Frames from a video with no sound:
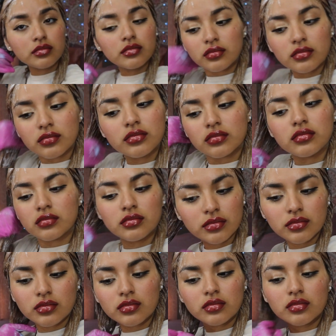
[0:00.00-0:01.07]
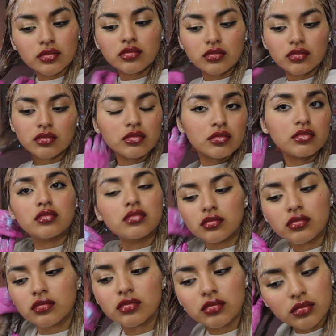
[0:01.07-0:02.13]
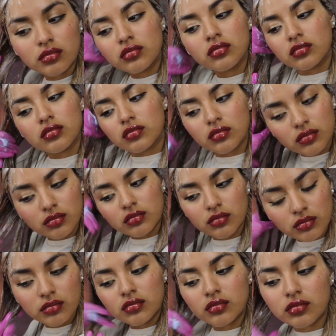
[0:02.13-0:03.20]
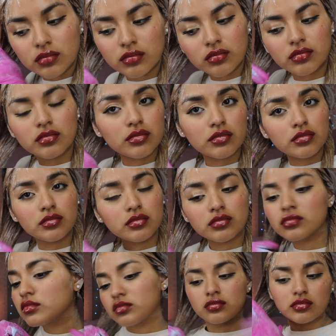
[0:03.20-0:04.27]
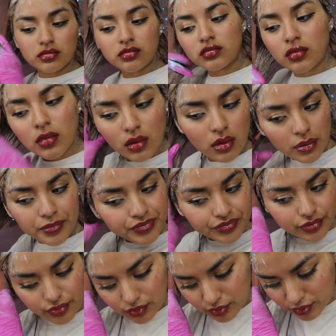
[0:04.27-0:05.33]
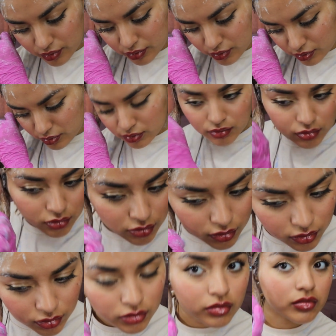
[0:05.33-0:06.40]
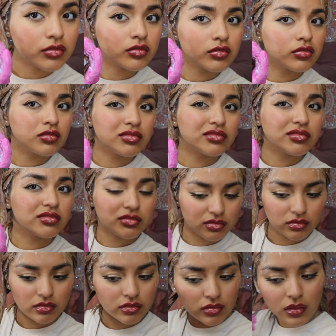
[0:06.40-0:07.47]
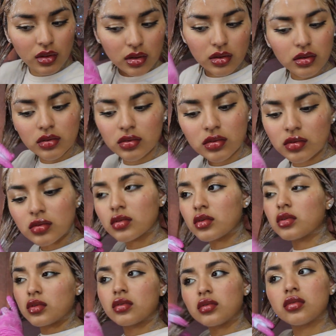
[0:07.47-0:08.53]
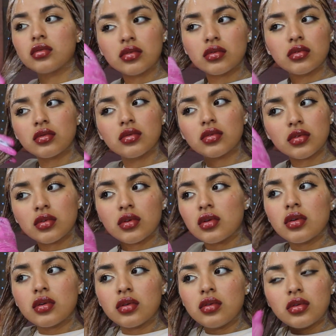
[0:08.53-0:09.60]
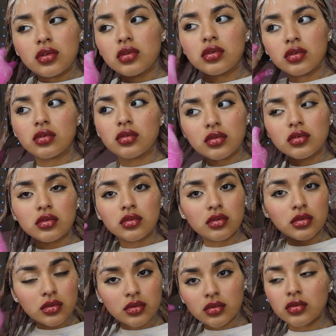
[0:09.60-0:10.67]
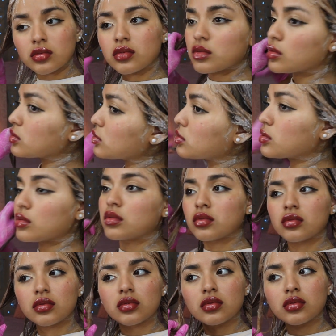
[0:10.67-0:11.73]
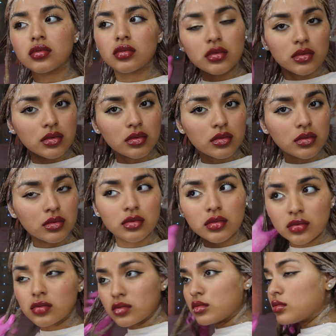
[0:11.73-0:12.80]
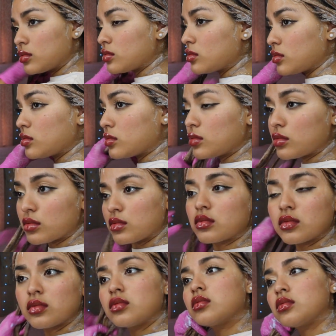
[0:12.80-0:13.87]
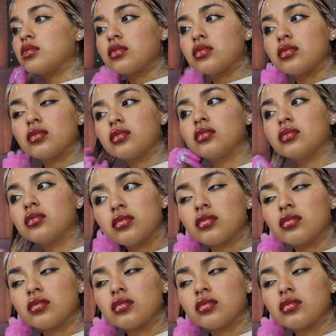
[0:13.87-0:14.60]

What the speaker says: I put the color remover evenly so it didn't create a lot of patches. And sometimes I get tired and I just use my hand to apply the product, but I use the brush the whole time, which I was so proud of myself.